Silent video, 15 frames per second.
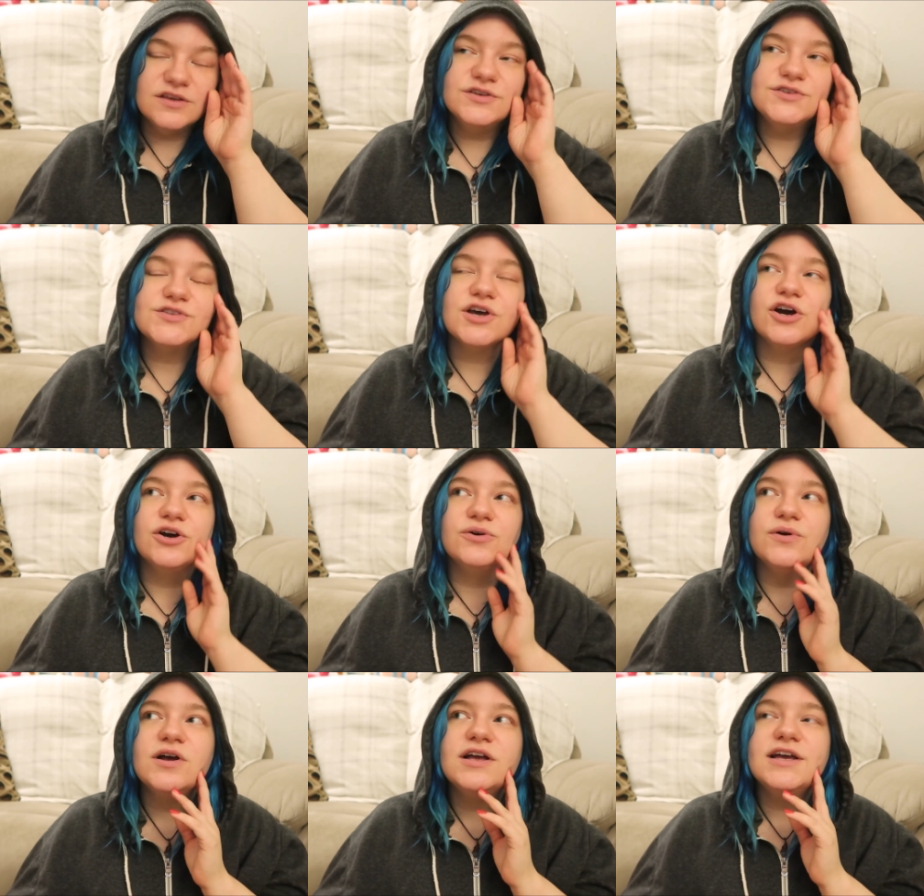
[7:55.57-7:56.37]

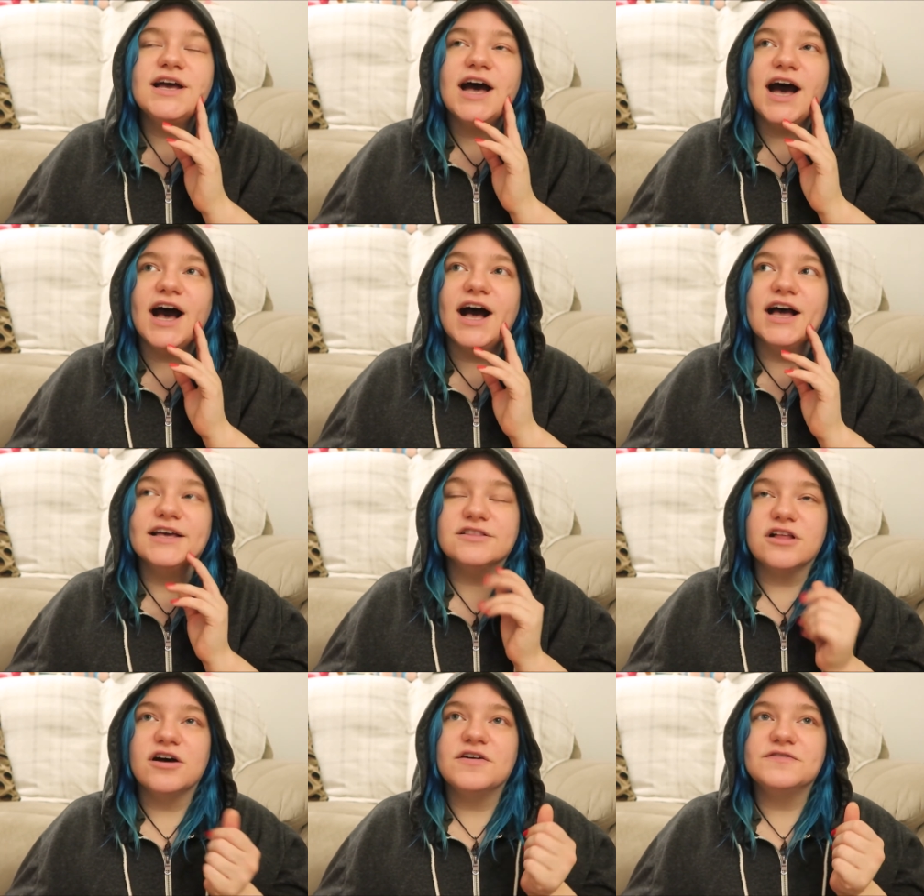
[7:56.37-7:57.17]
So I
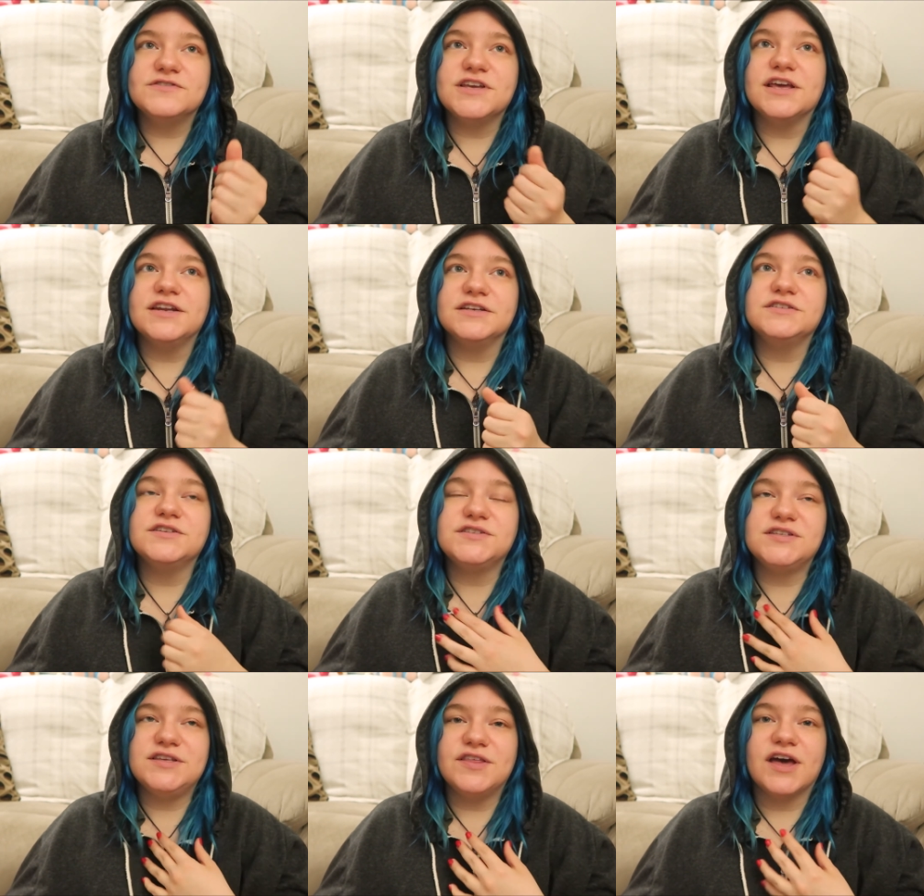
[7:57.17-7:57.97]
loved getting to
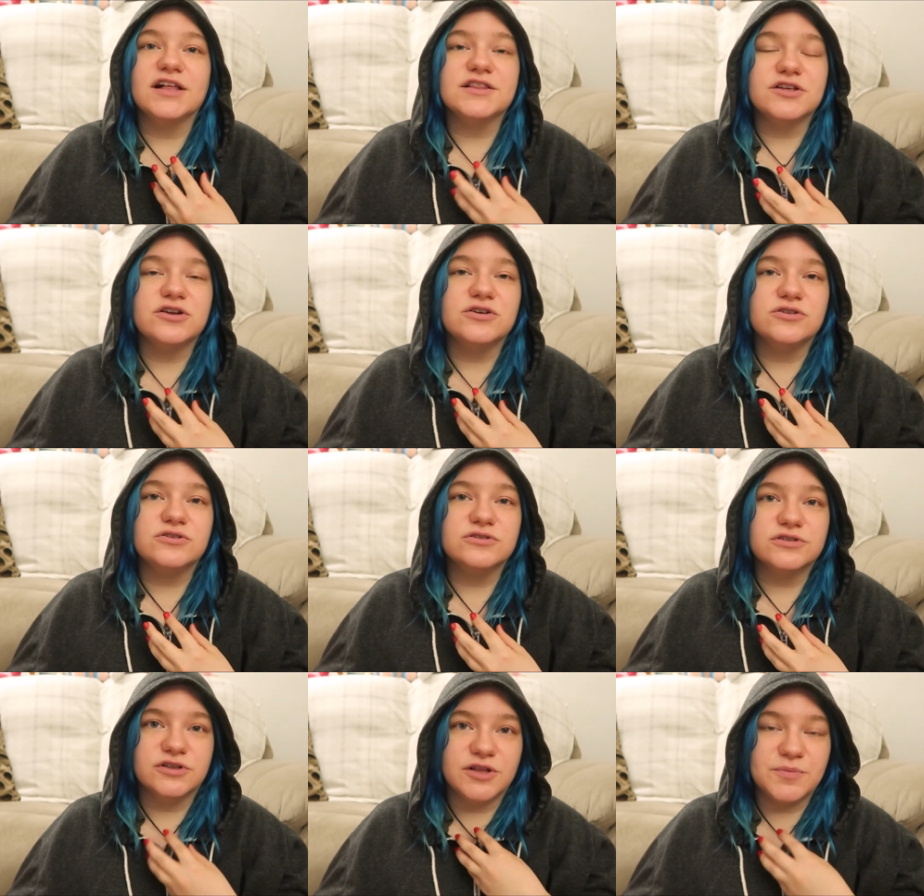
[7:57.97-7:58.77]
see that
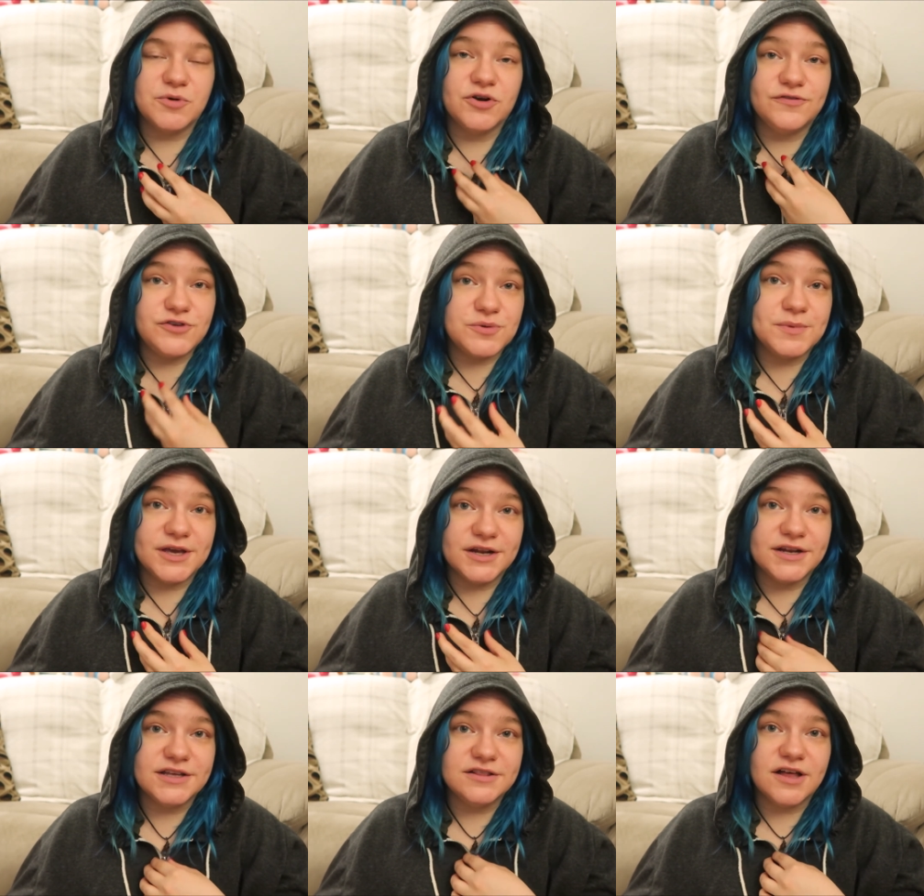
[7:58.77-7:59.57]
little glimmer of
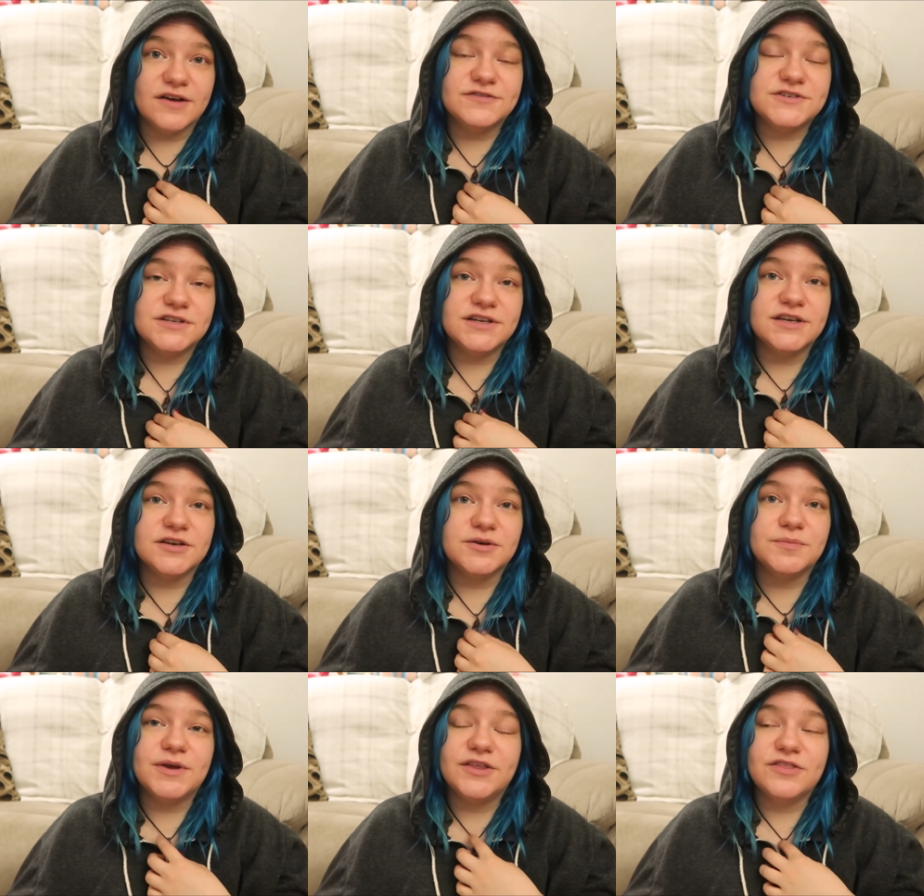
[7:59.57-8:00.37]
humanity left in
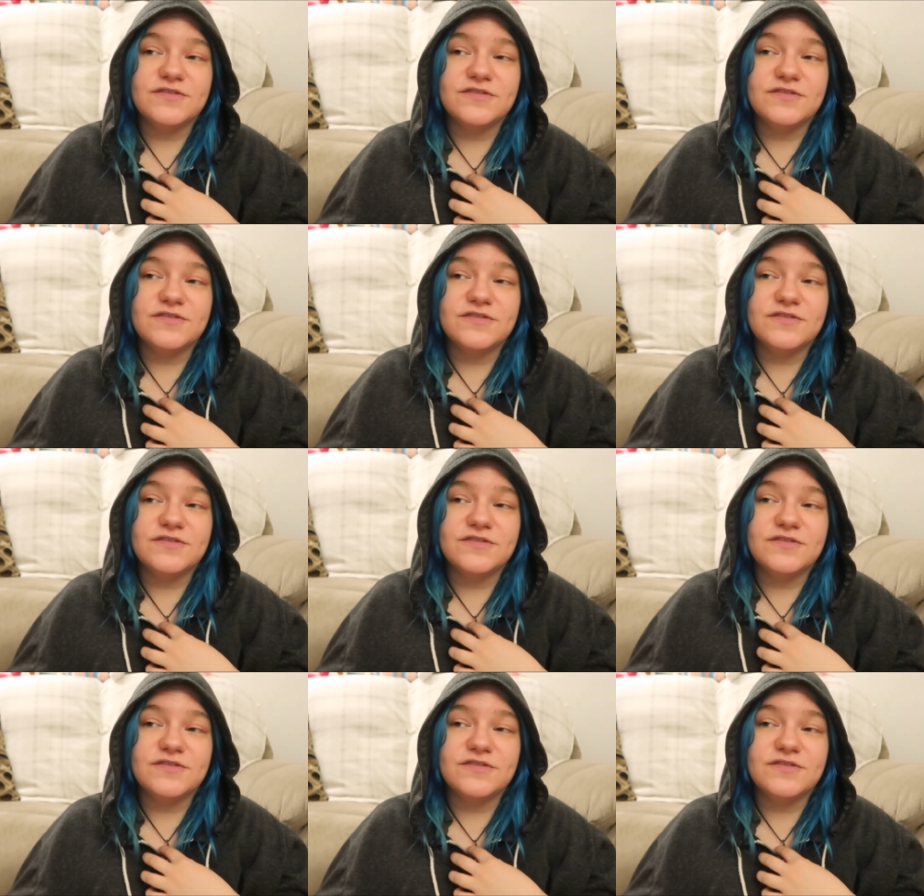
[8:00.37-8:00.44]
him and